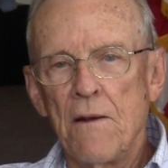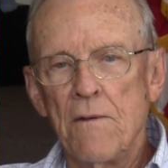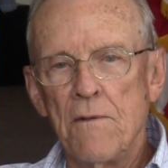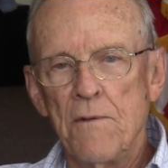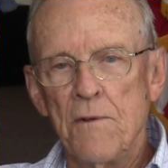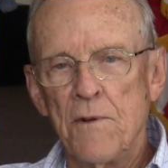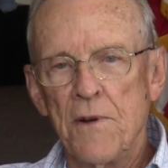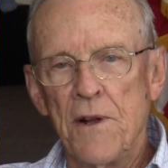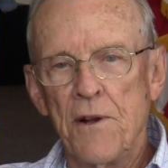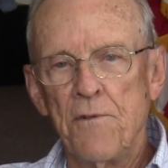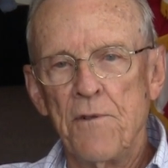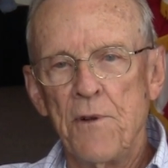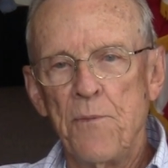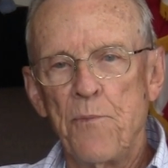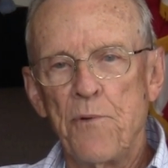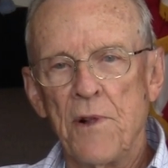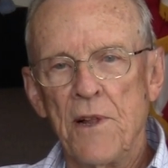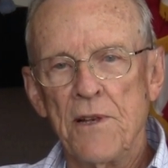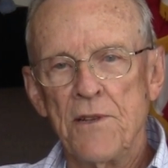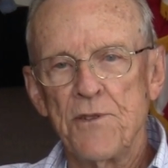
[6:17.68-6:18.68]
we were at a
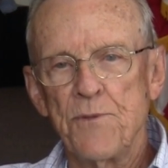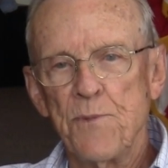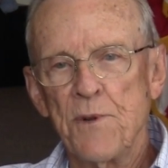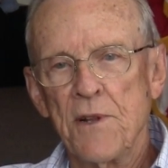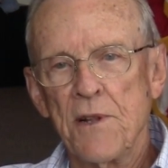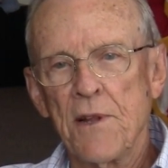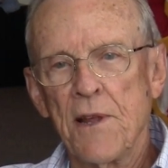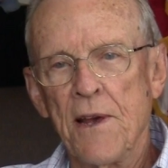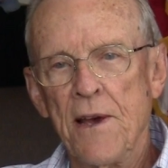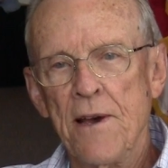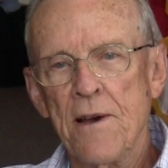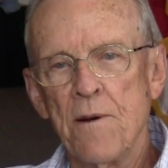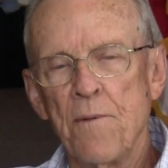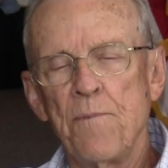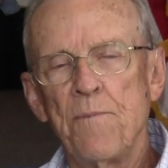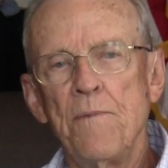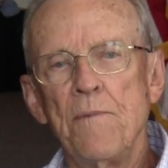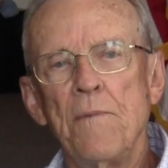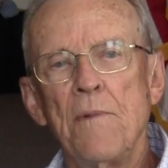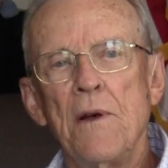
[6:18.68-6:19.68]
replacement camp
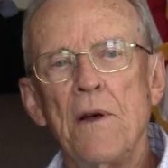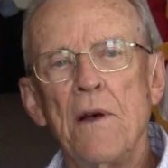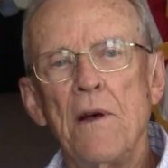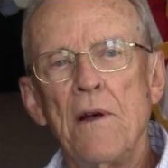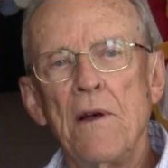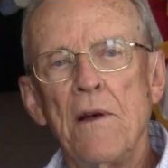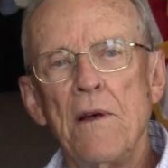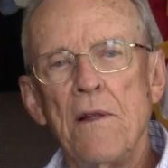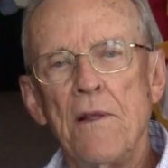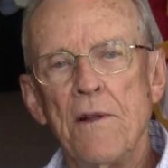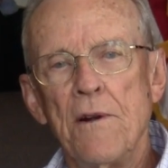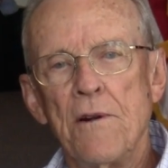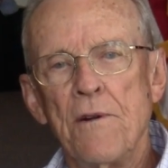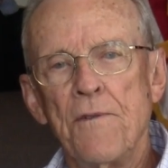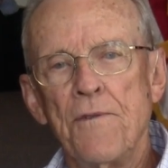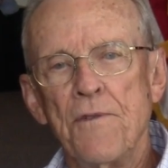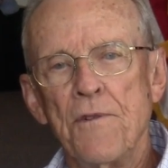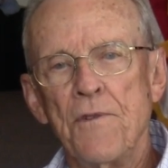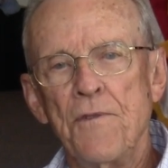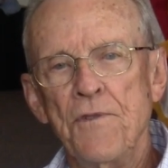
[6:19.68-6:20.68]
there
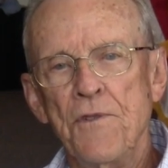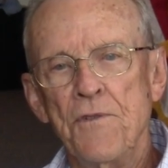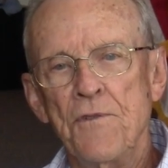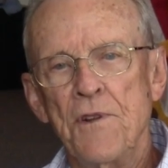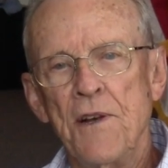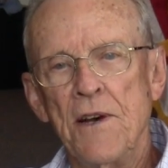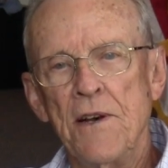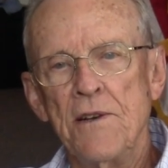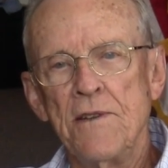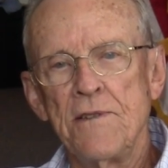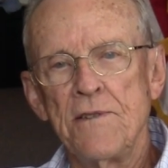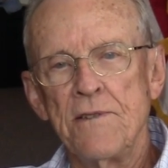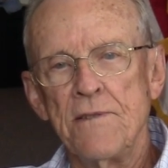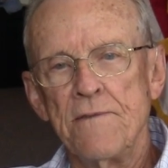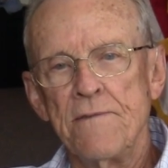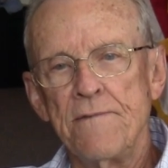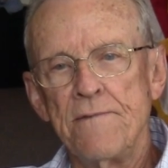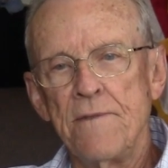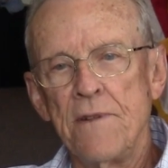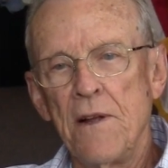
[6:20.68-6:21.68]
for a few days and
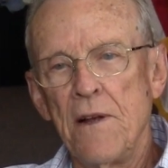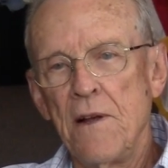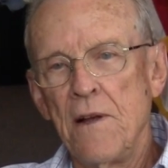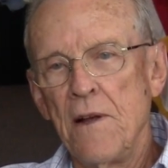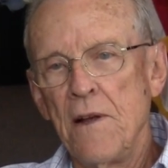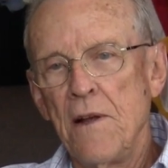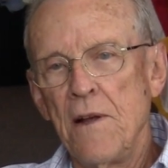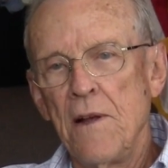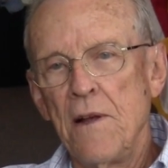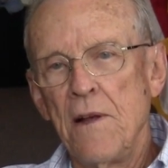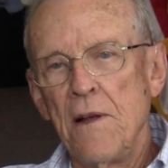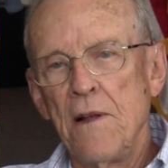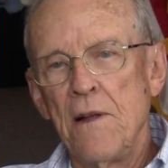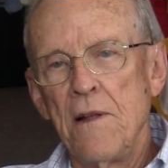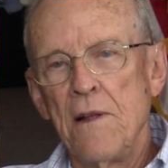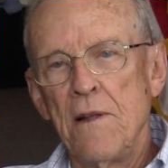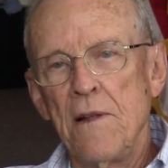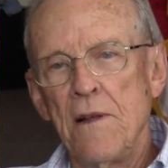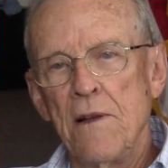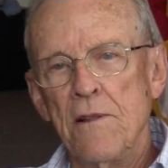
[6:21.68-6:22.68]

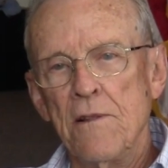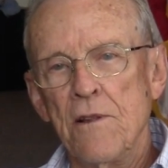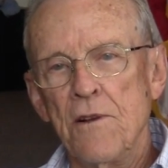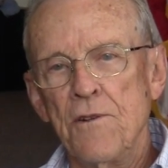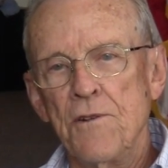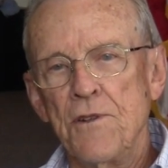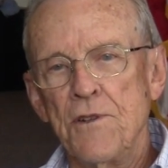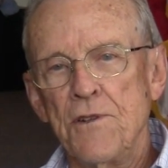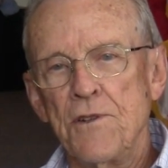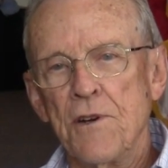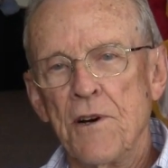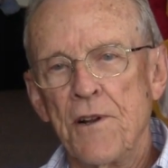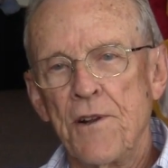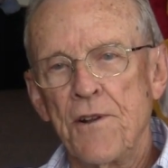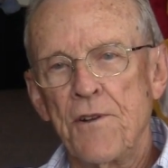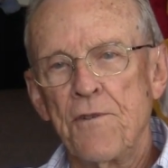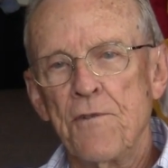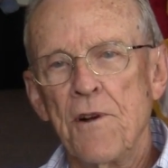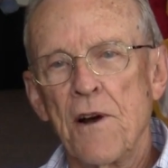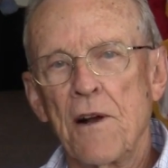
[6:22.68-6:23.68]
they loaded us on
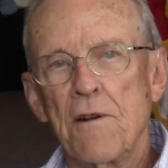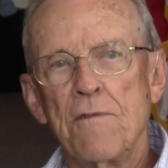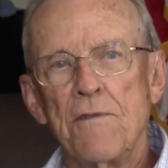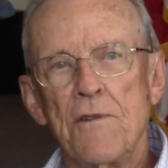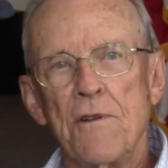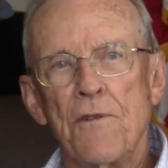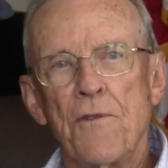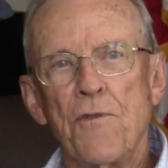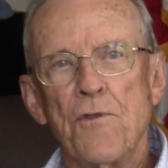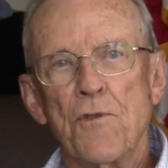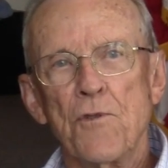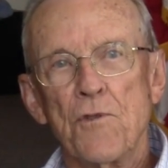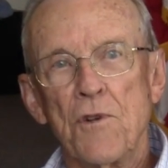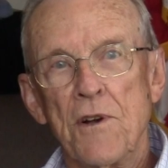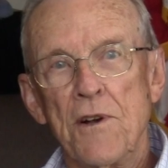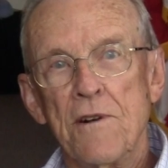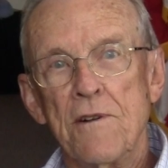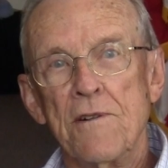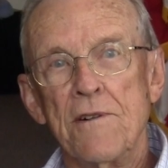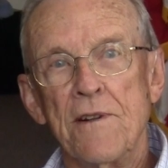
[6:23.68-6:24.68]
a truck with our full
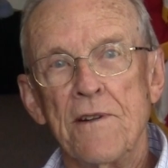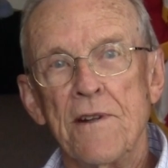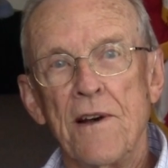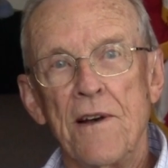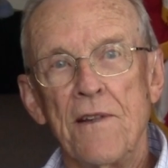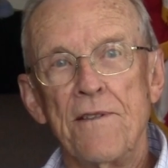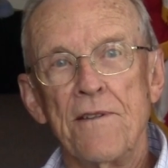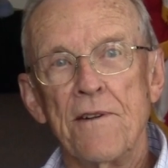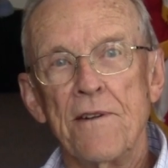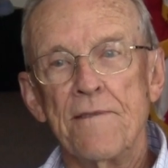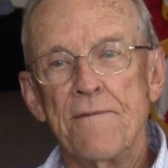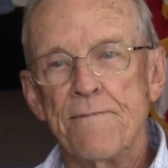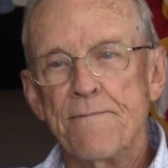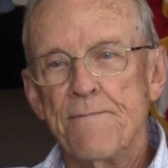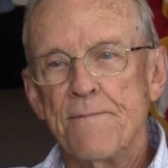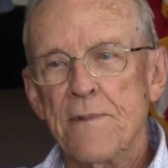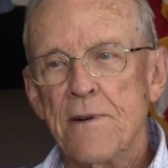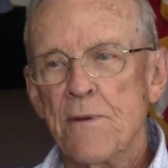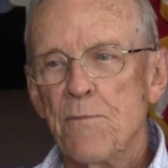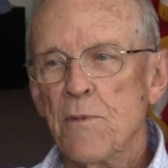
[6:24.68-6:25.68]
gear, and I thought,
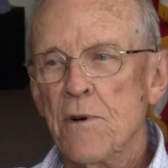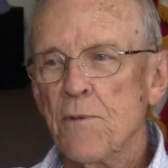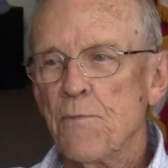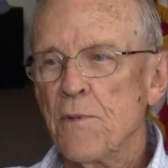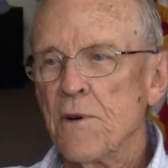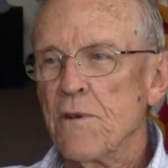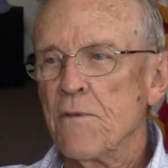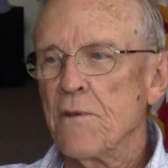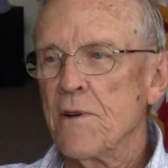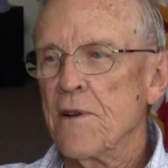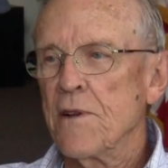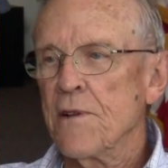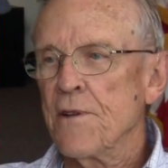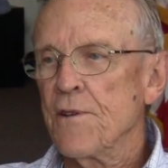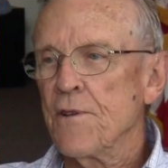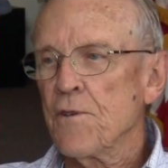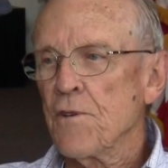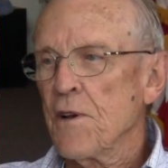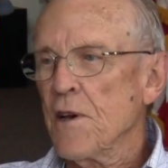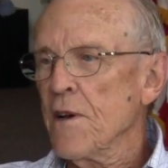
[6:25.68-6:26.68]
I'm on my way to
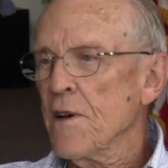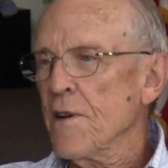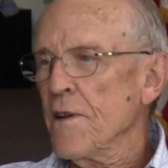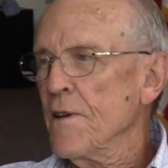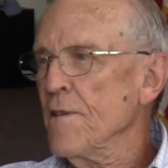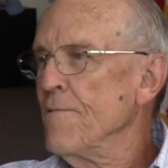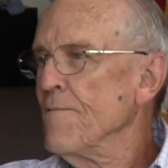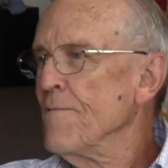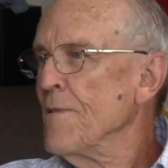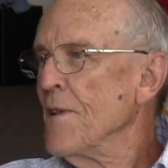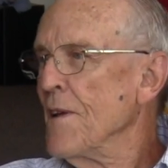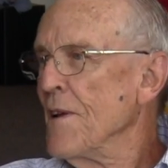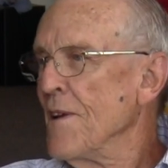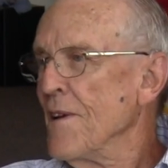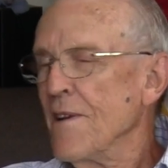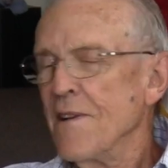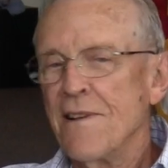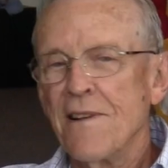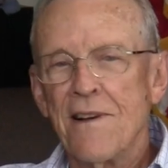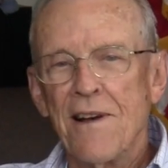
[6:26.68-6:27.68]
New Guinea.
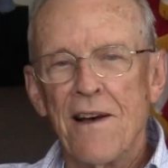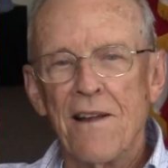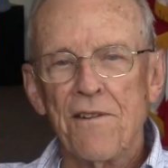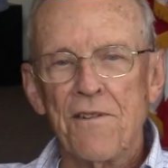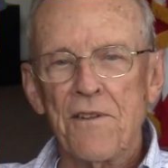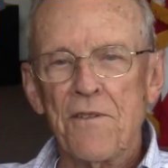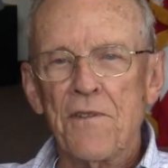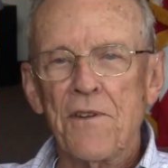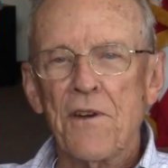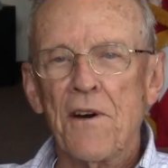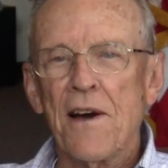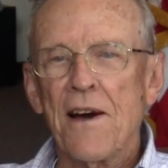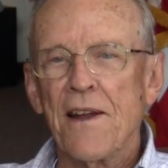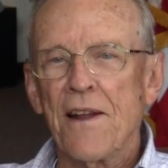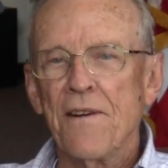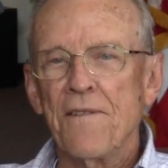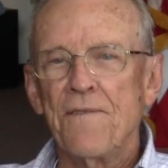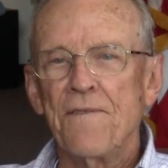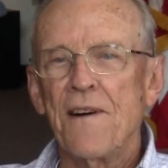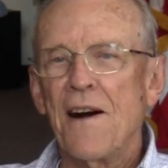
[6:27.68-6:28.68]
I don't even know how
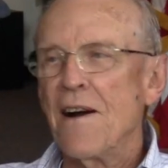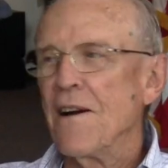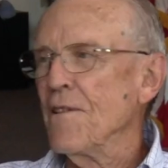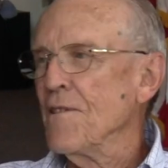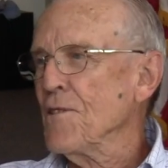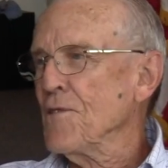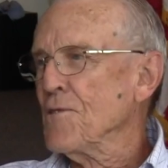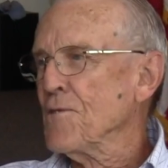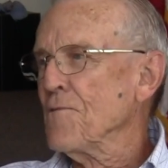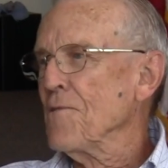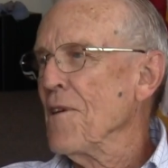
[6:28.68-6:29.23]
to fire this